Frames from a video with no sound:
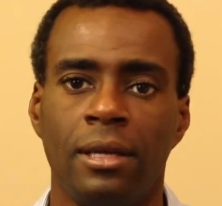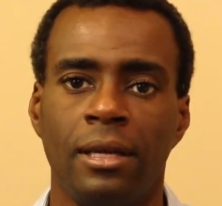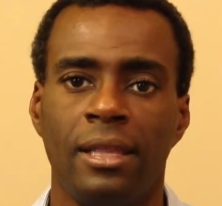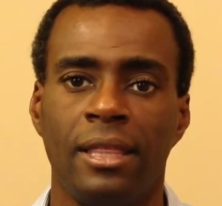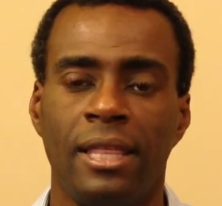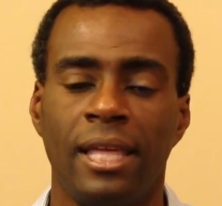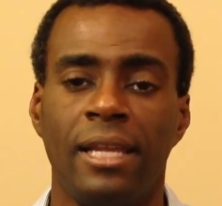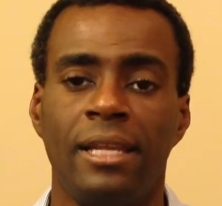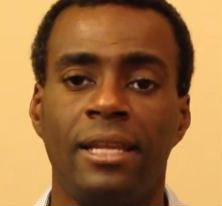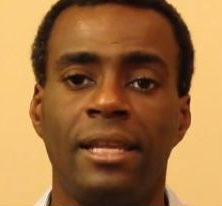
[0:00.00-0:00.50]

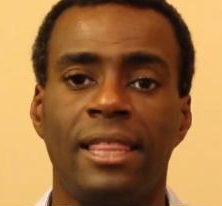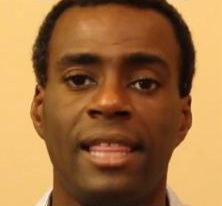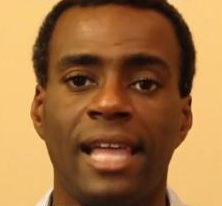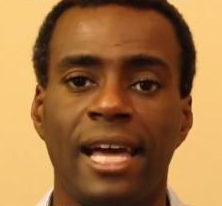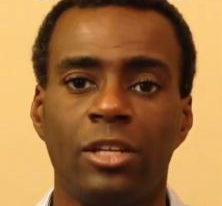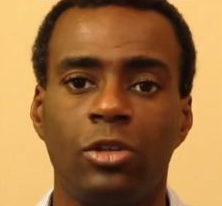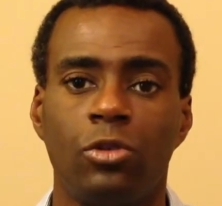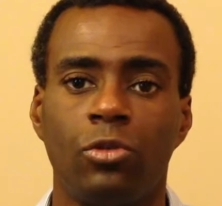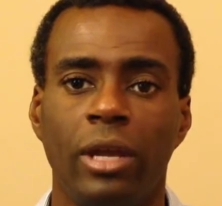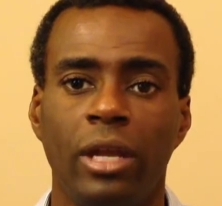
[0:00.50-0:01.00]
then
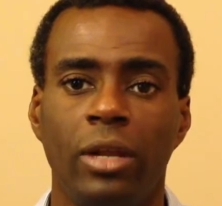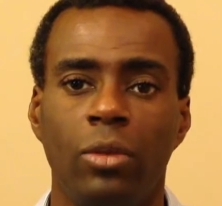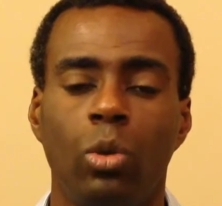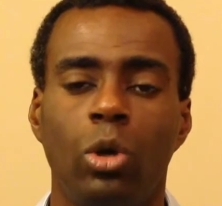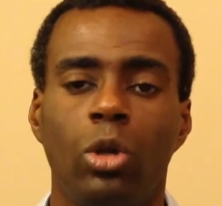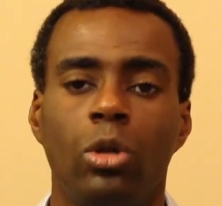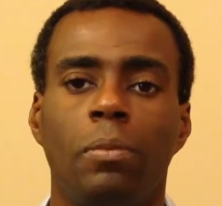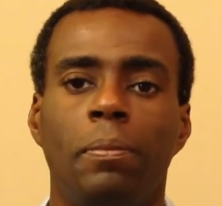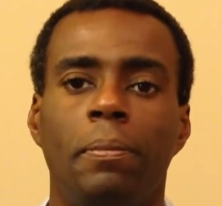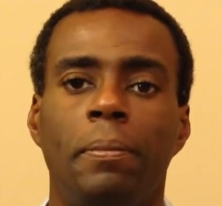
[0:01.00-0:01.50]
that grade
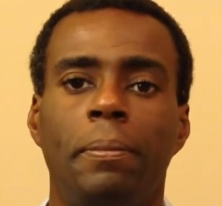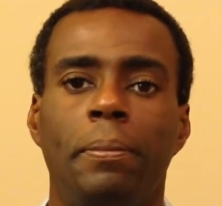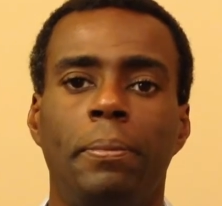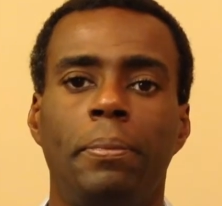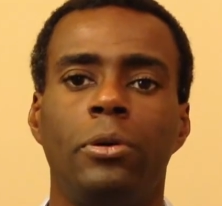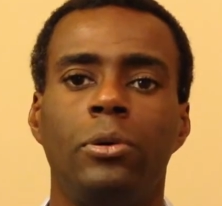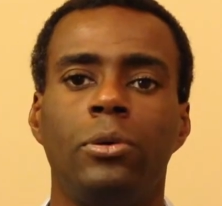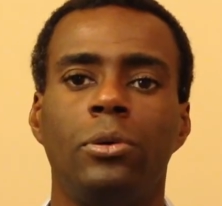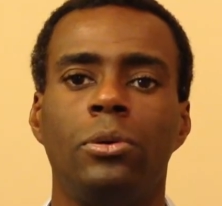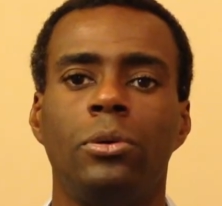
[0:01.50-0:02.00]
will
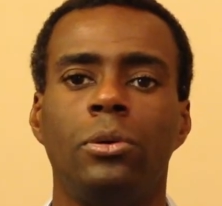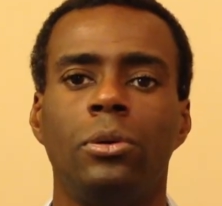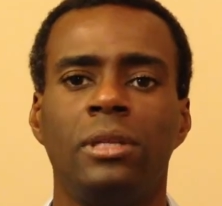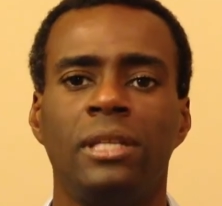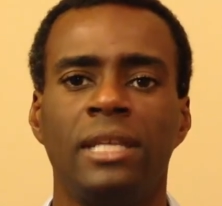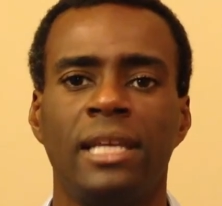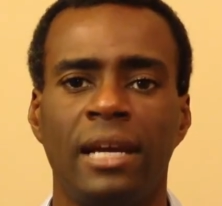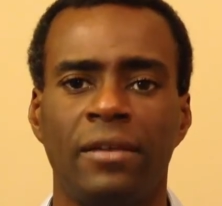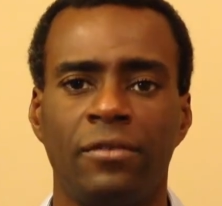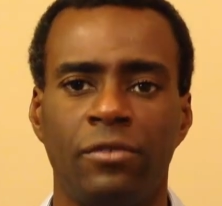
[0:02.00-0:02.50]
pull
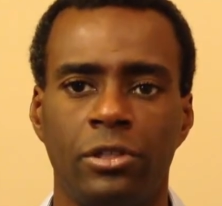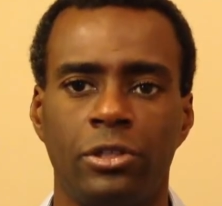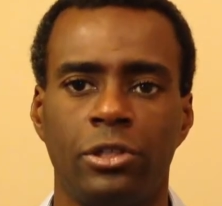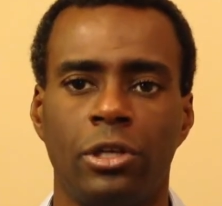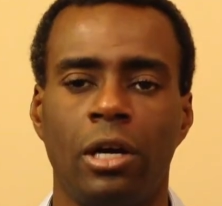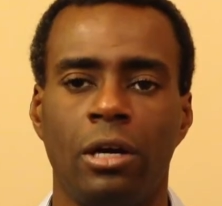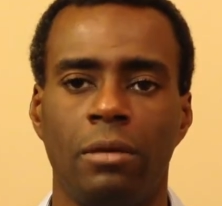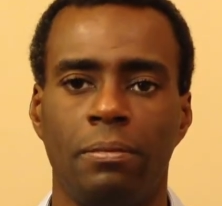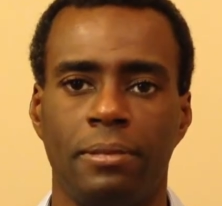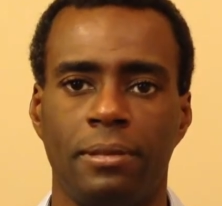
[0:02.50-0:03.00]
the average
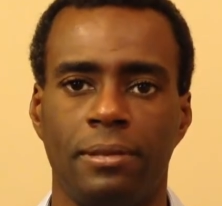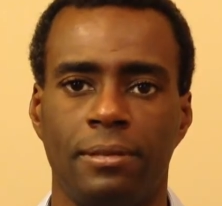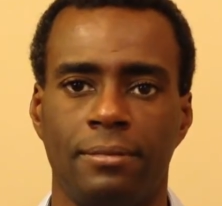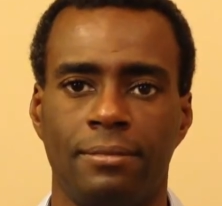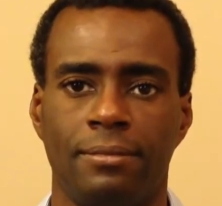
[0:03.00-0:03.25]
up.